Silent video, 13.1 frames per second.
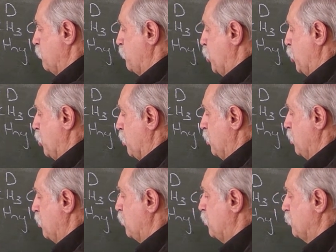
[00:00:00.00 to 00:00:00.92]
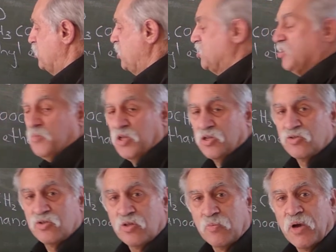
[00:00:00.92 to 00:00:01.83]
per, or decimeters
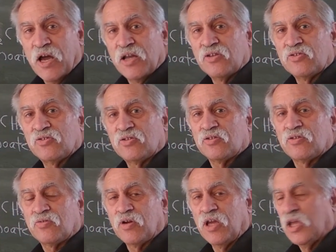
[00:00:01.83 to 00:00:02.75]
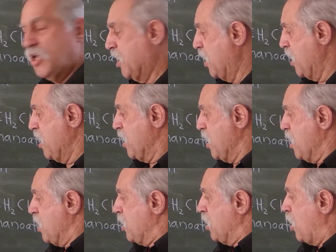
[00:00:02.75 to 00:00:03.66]
to the -3.
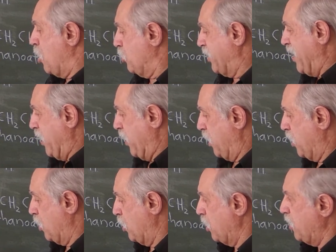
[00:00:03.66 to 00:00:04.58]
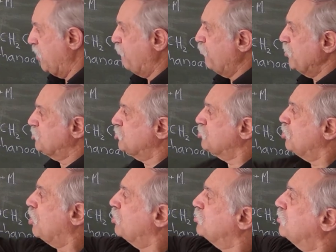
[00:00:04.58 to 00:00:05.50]
Okay, if we
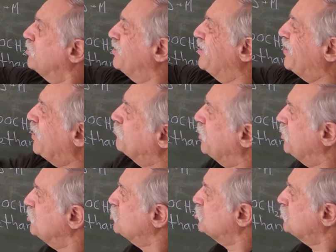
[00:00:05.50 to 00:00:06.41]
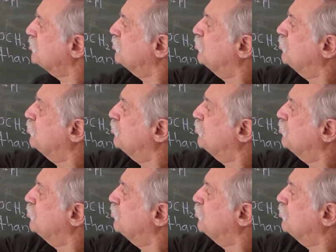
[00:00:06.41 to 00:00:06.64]
start, I'm going to just